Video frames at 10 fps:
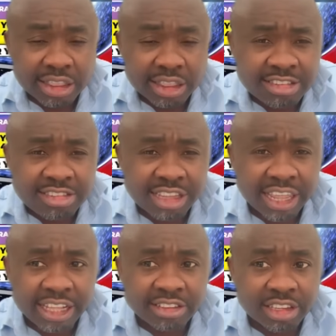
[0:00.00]
This
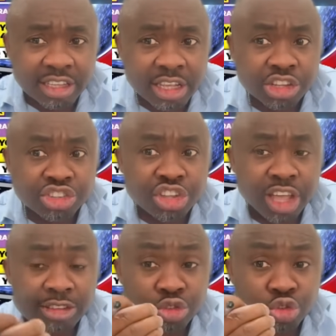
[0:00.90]
lady, she
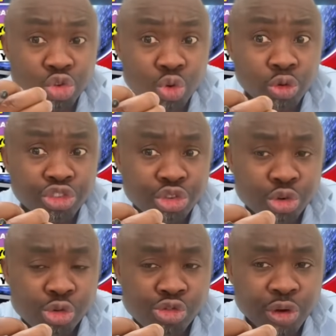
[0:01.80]
has 2
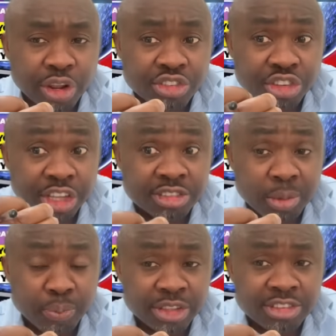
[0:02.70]
children. She is a
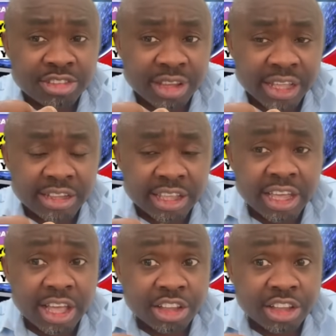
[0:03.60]
British lady.